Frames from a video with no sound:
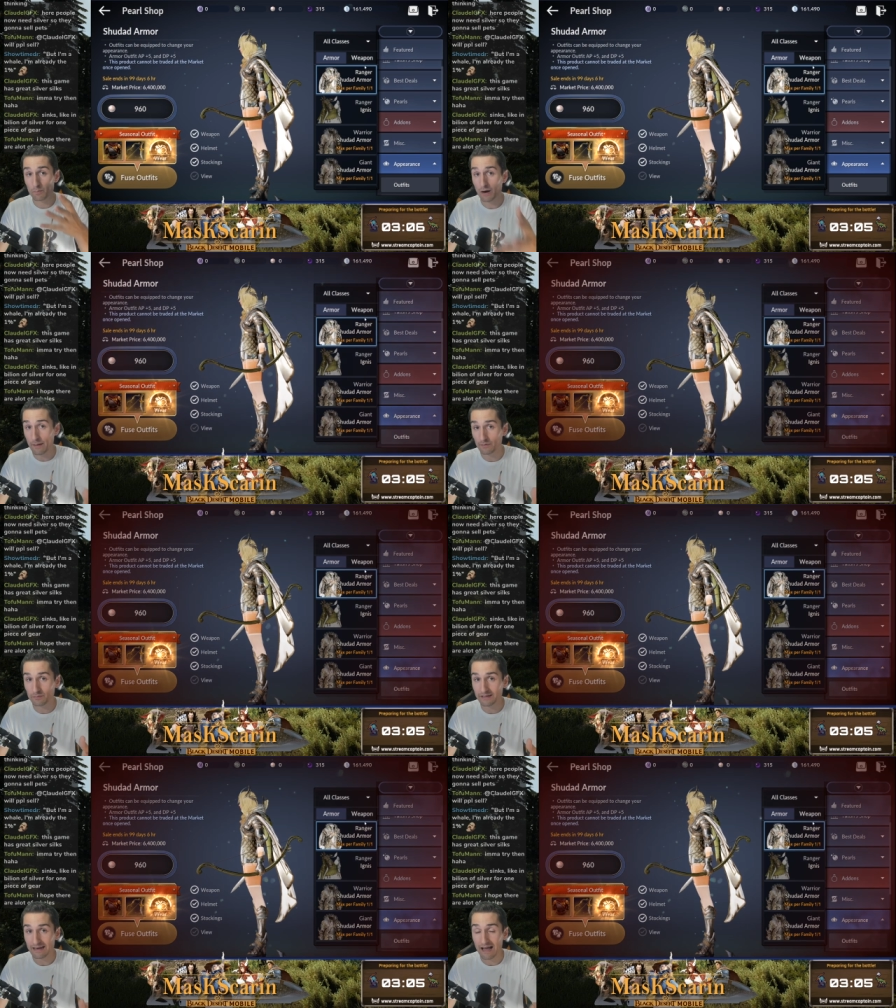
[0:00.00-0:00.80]

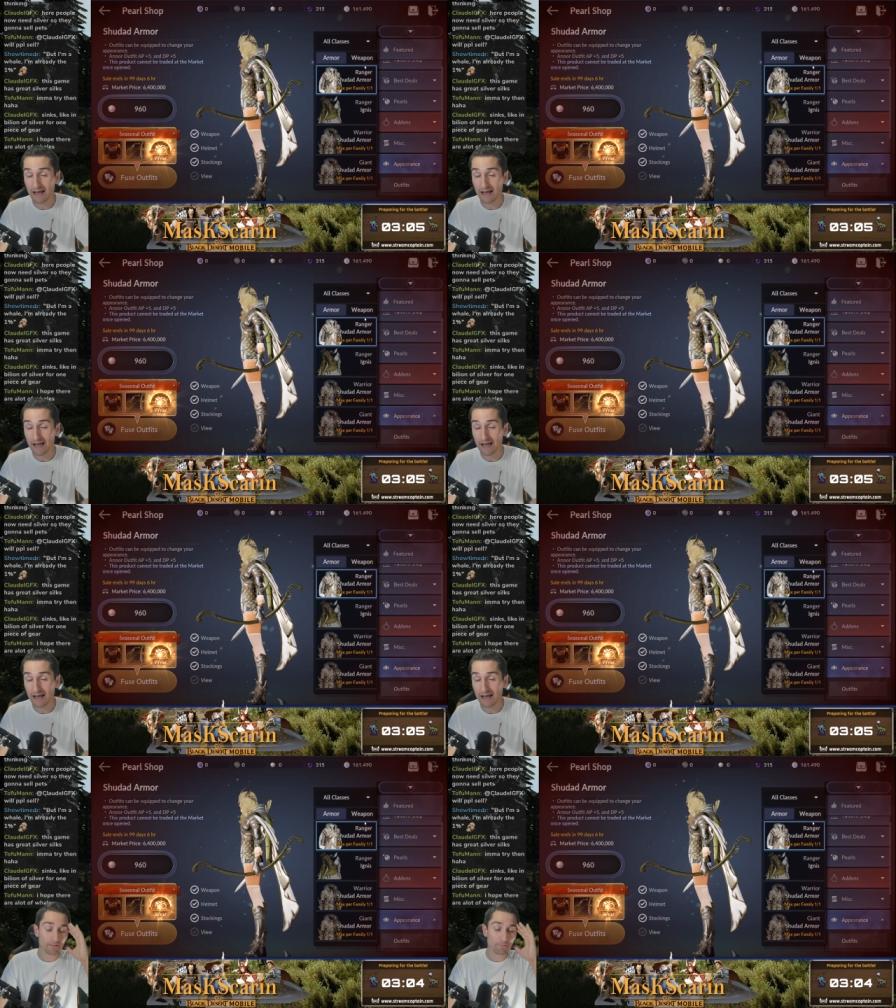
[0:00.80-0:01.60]
Probably not
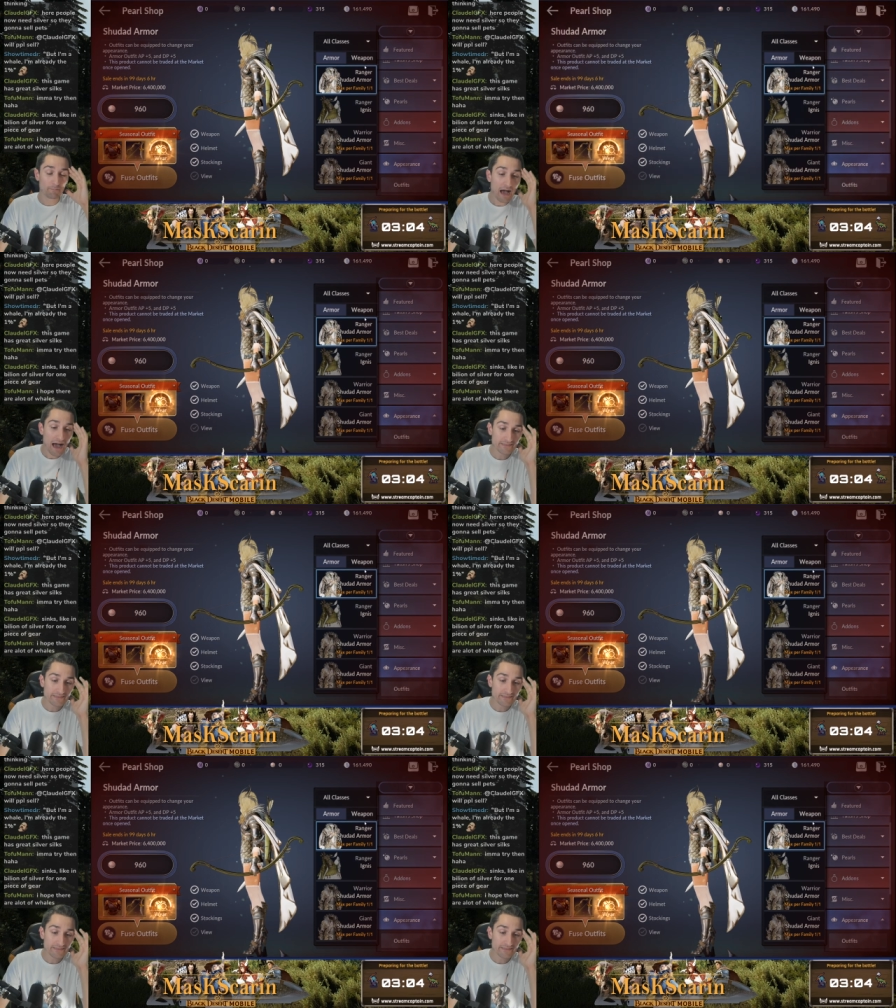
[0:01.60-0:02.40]
but the
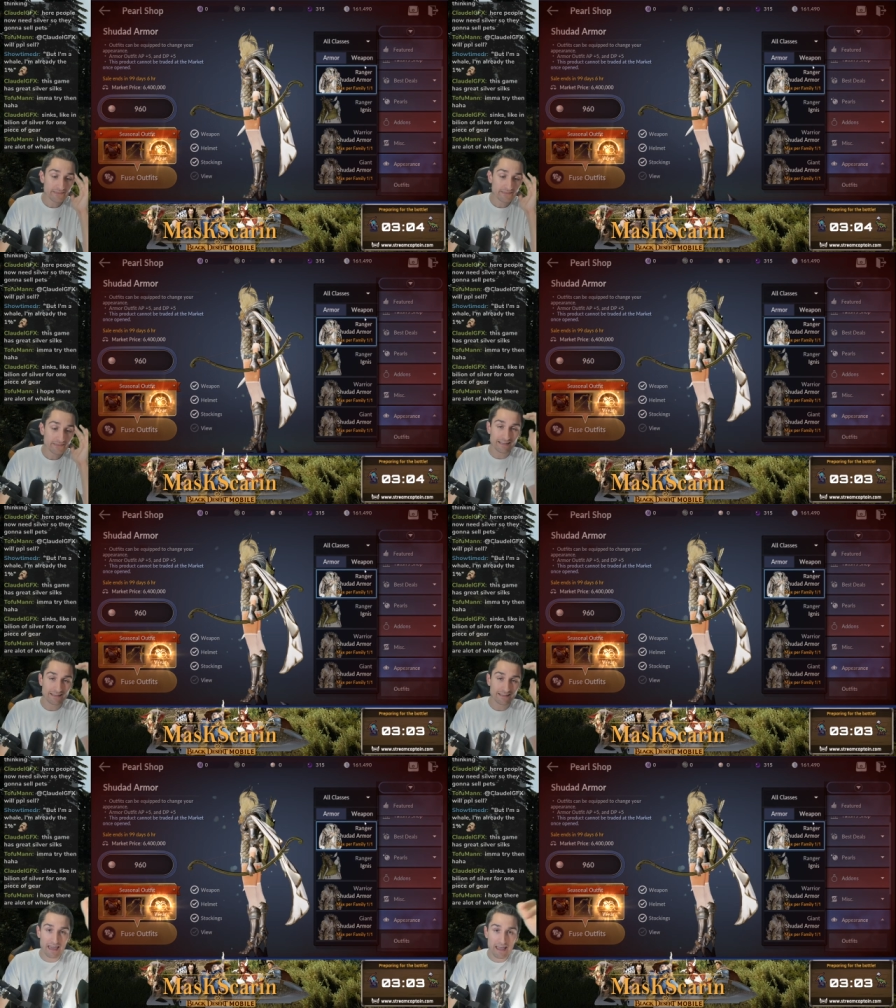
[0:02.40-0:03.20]
possibility
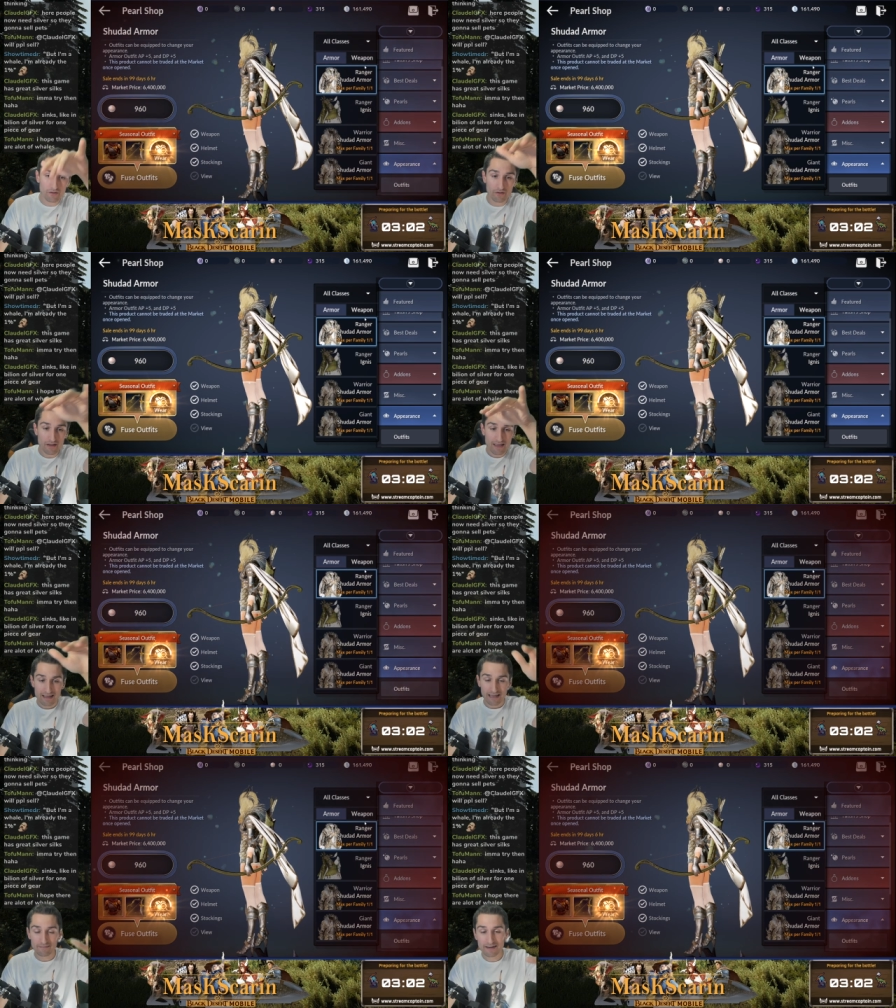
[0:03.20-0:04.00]
is there,
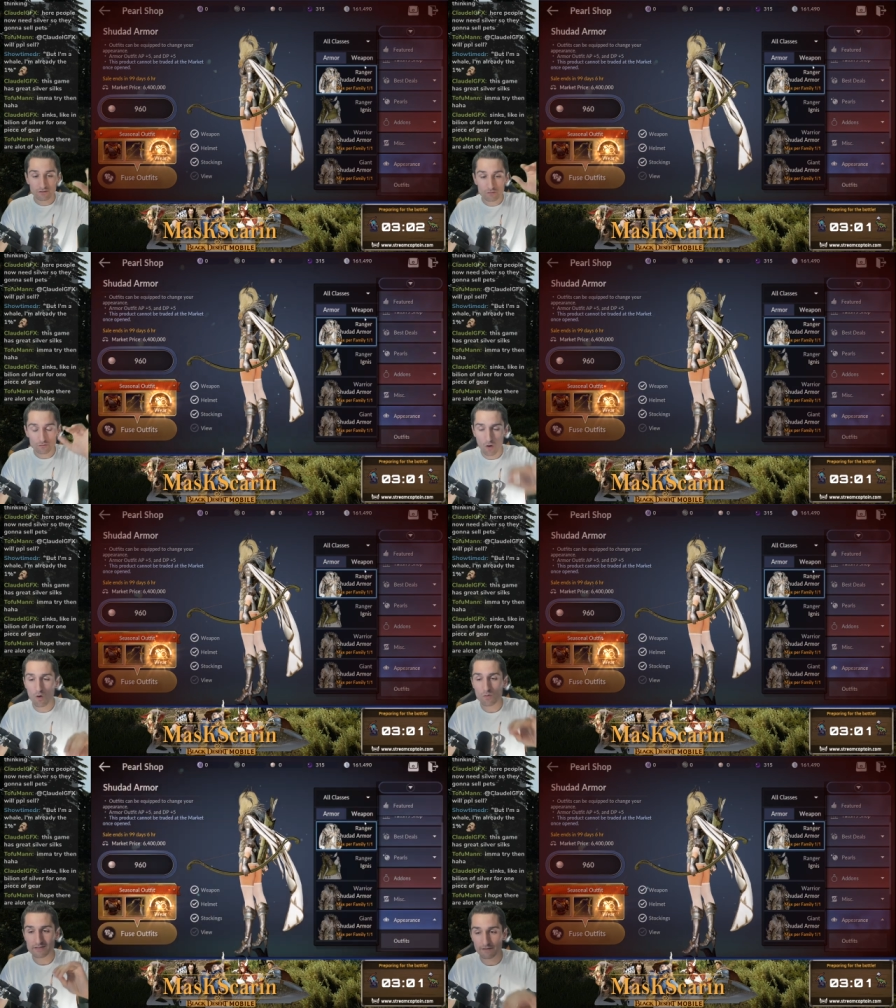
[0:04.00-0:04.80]
and that is
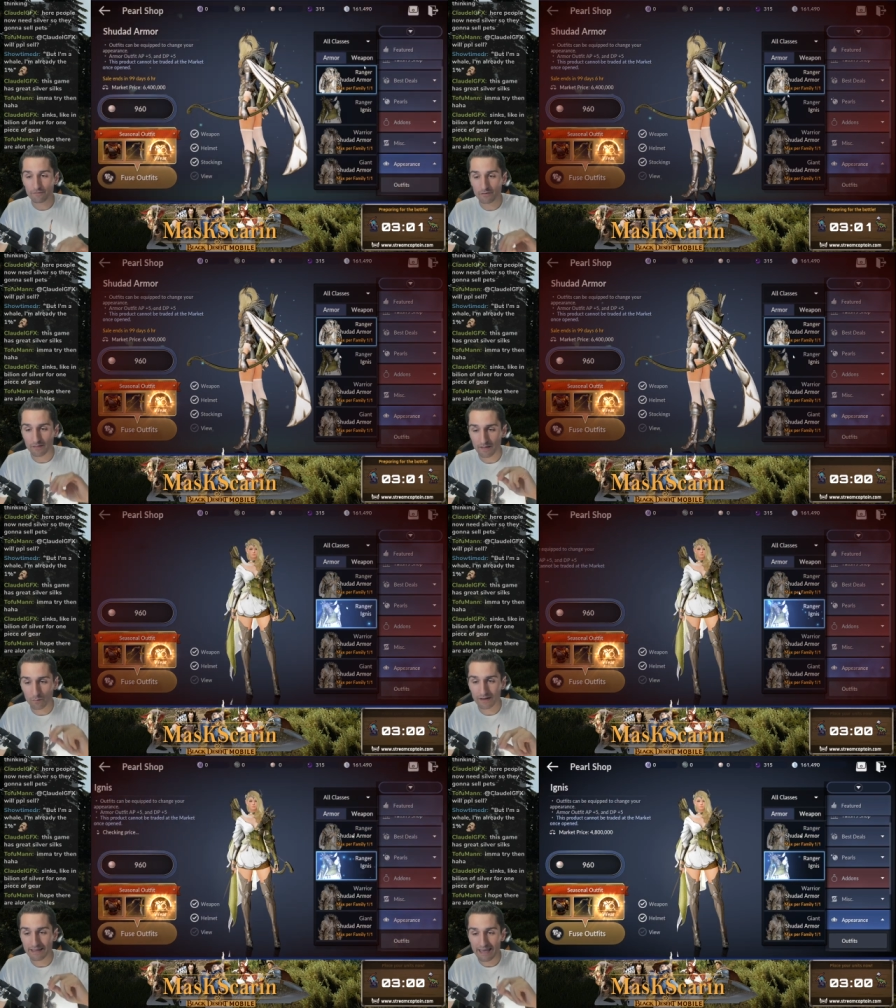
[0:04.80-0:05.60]
so different
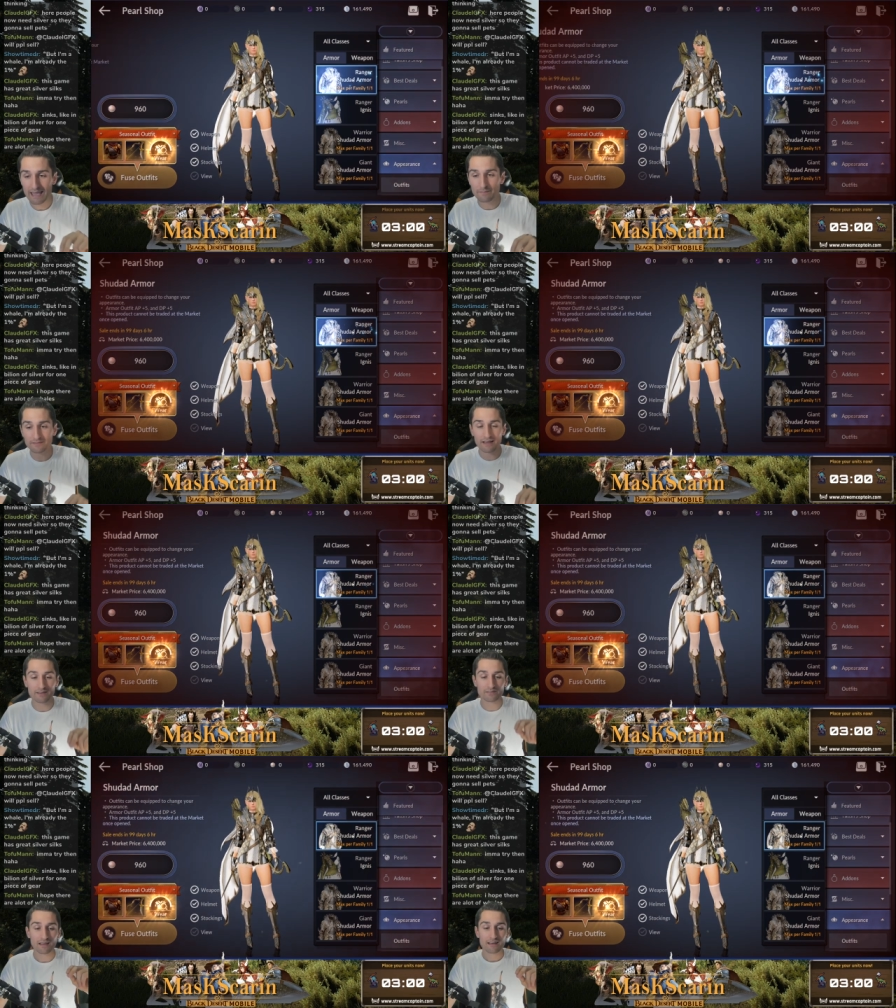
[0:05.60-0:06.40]
than when a game
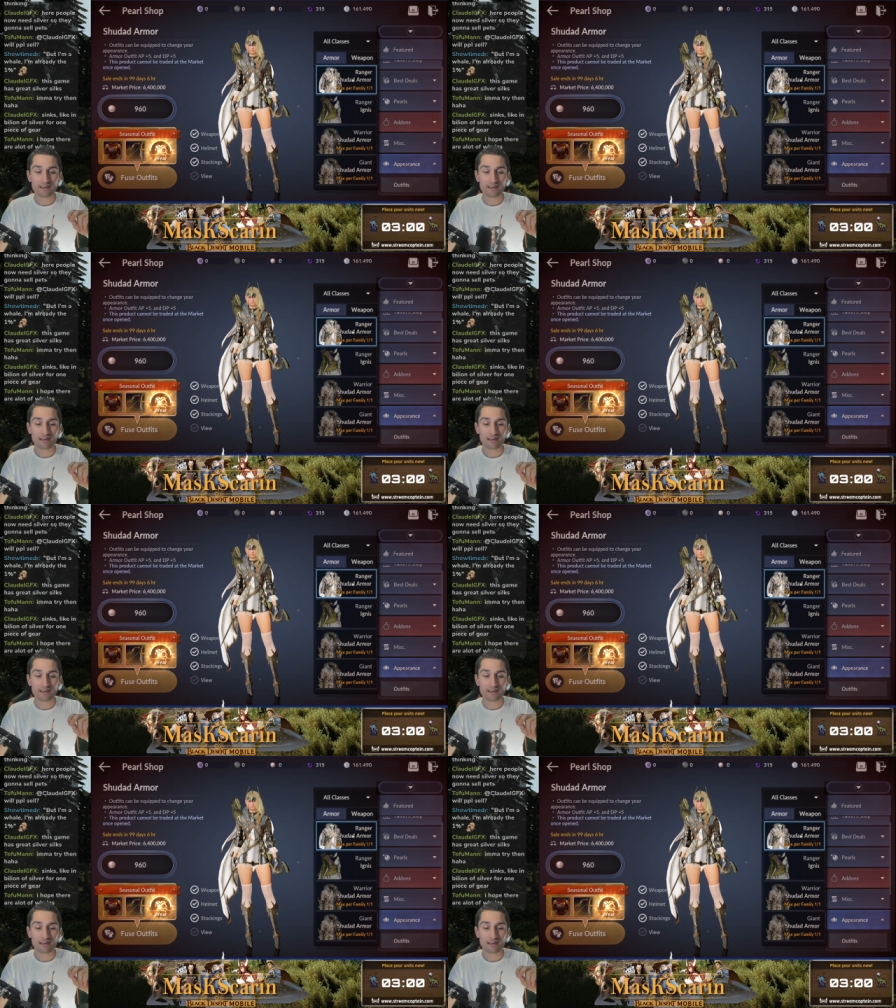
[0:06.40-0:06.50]
says,